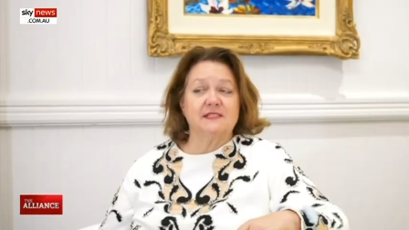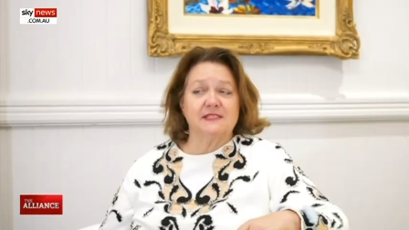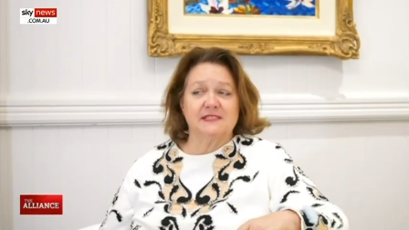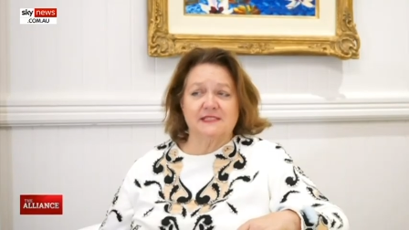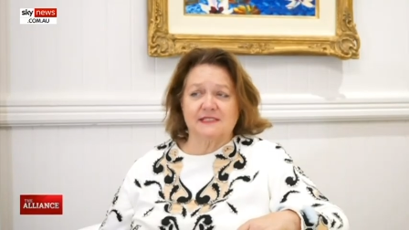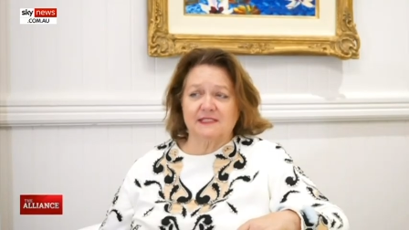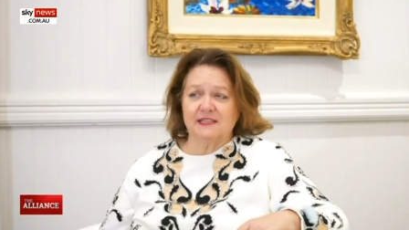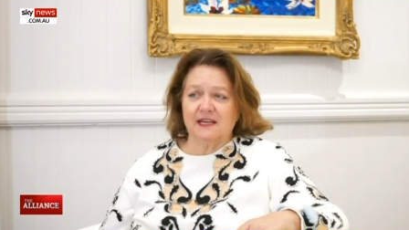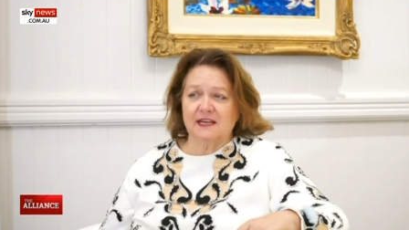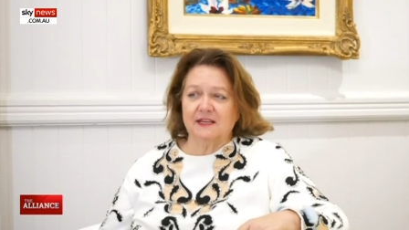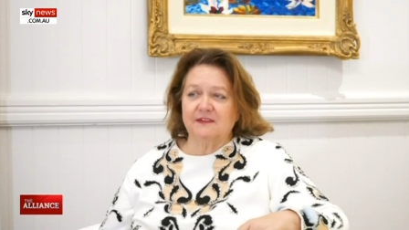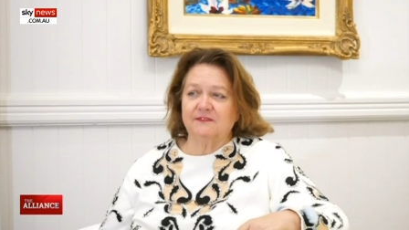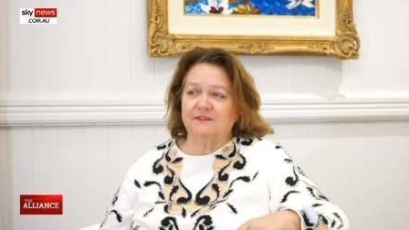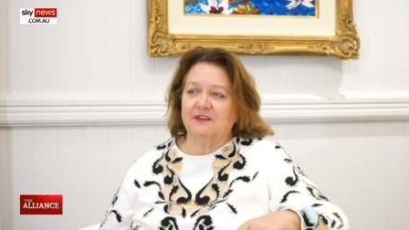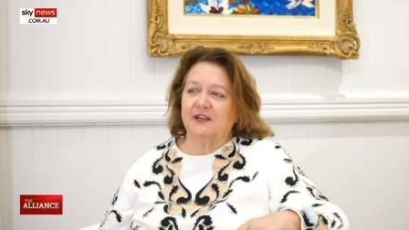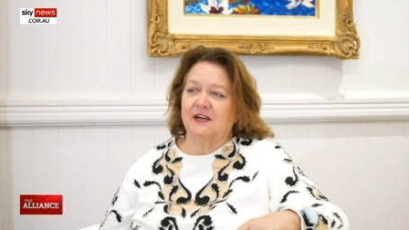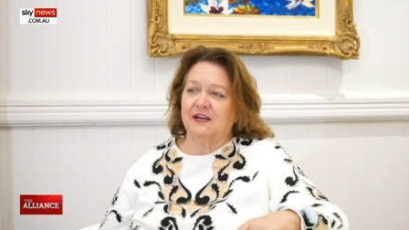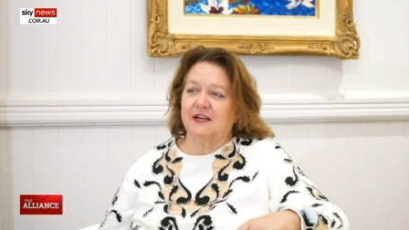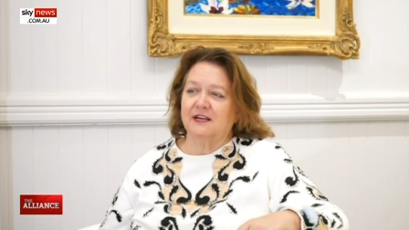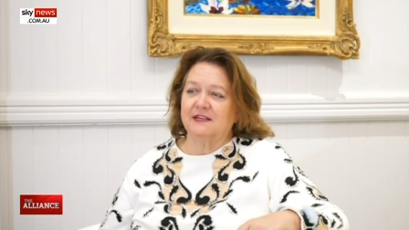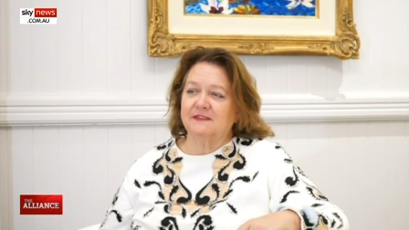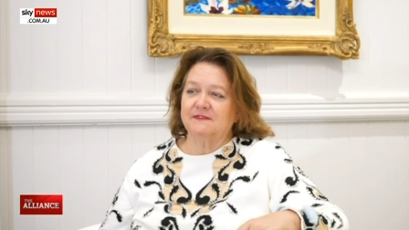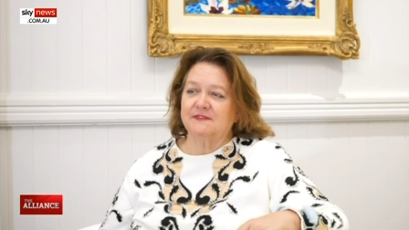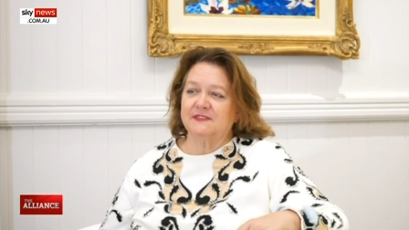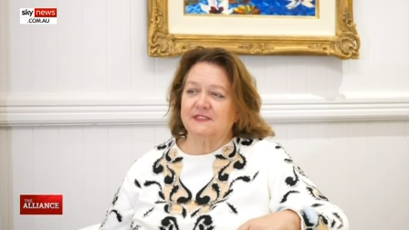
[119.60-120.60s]
to save
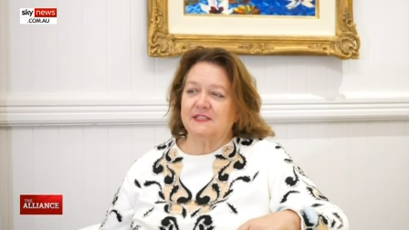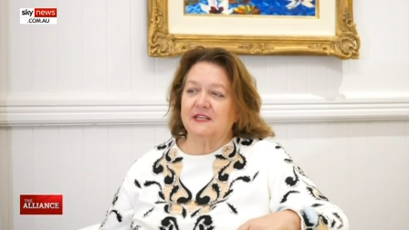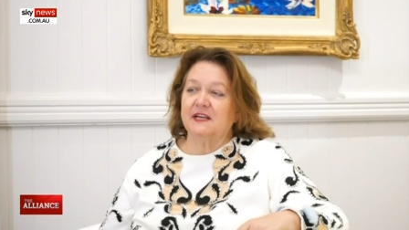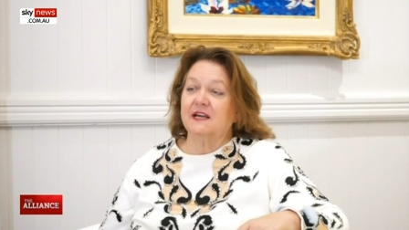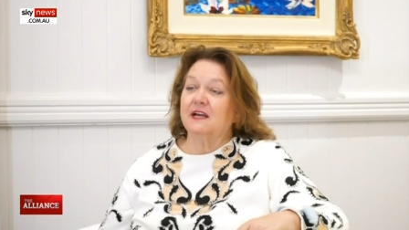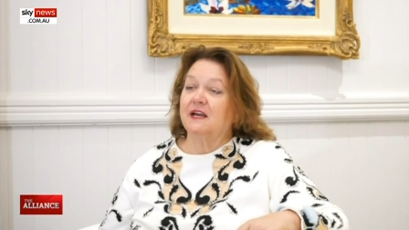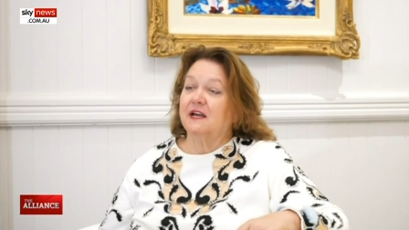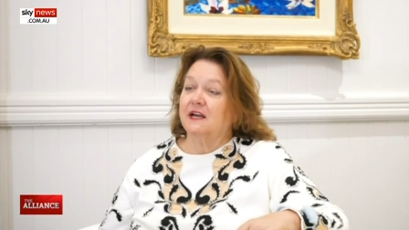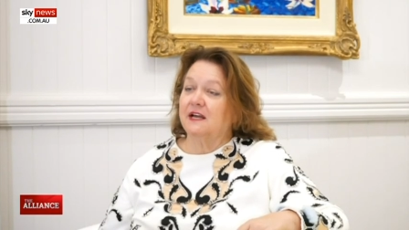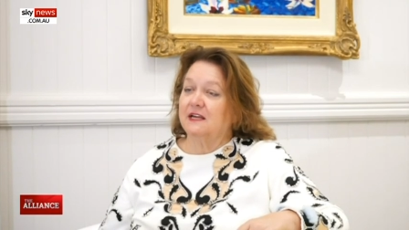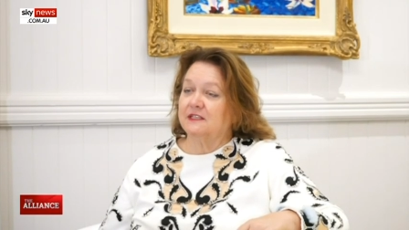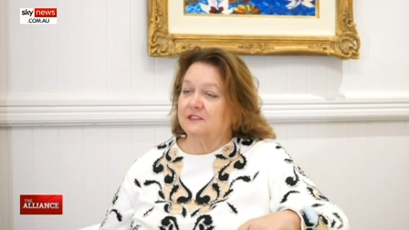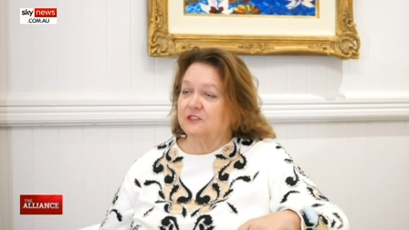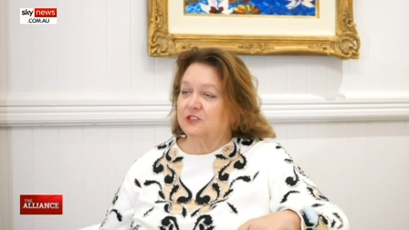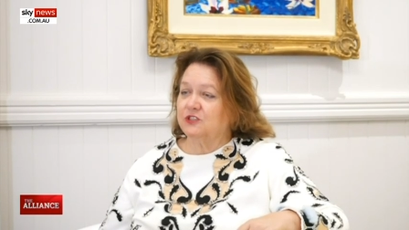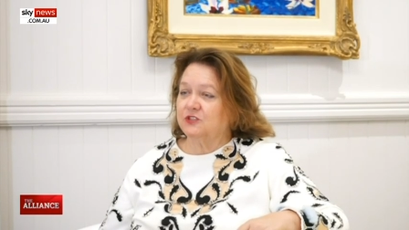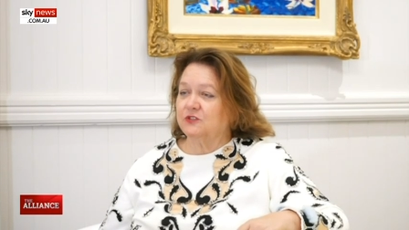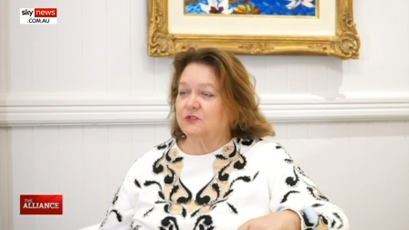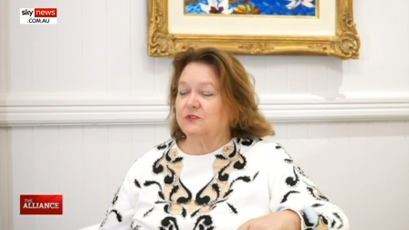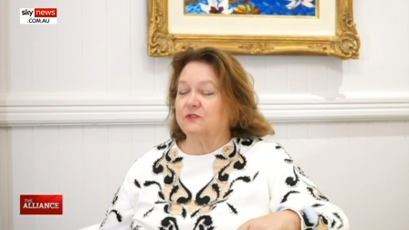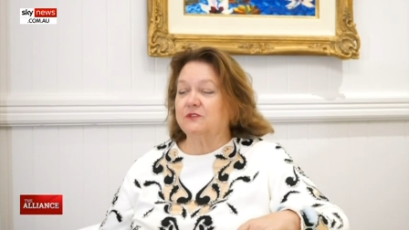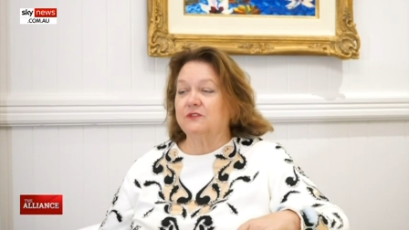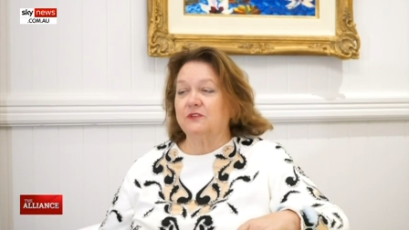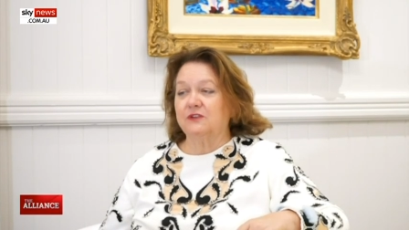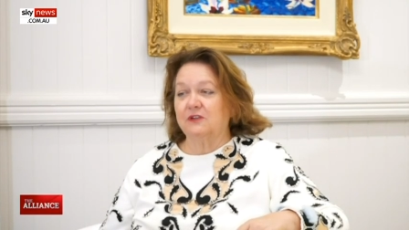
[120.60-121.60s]
lives and
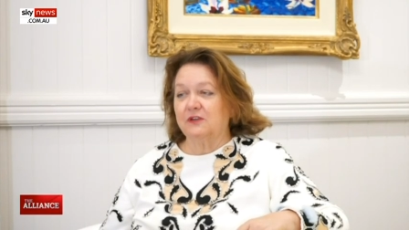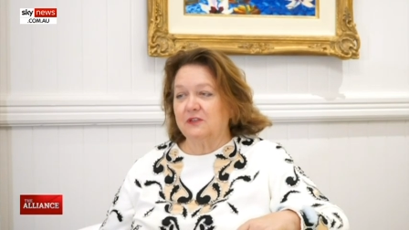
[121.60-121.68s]
shorten